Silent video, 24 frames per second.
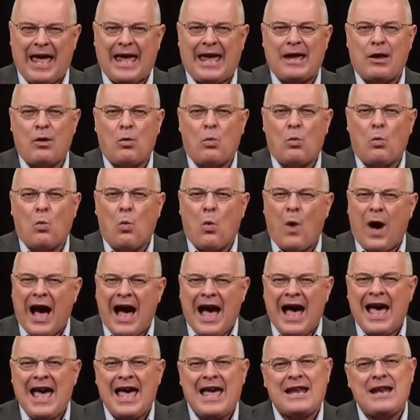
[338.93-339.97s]
a
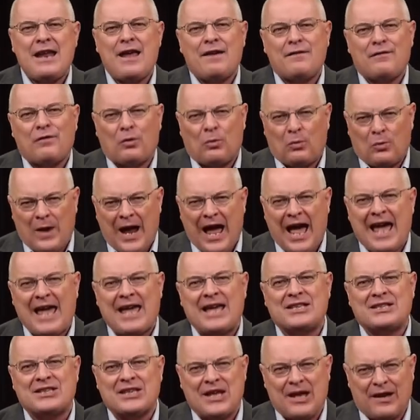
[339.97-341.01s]
wide
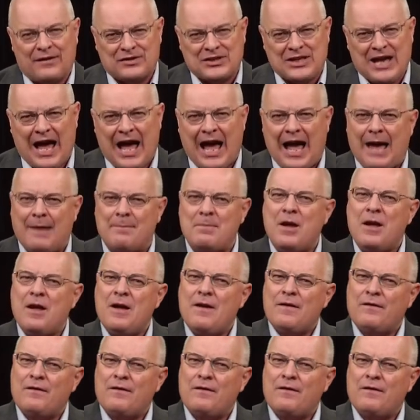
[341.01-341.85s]
variety of time,